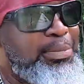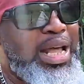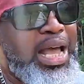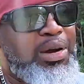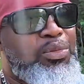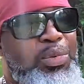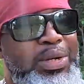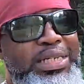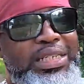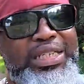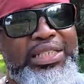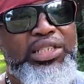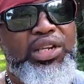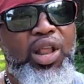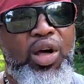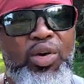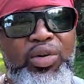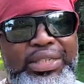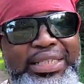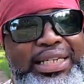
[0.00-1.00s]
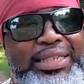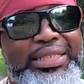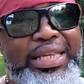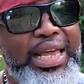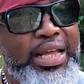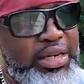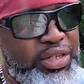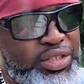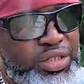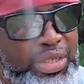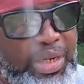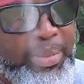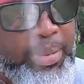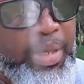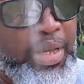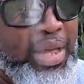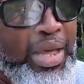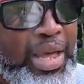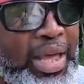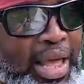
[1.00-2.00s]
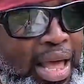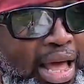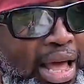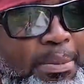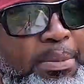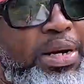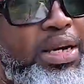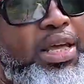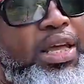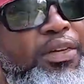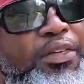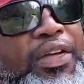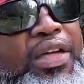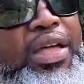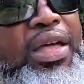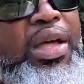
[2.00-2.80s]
not with this long dictatorship. I believe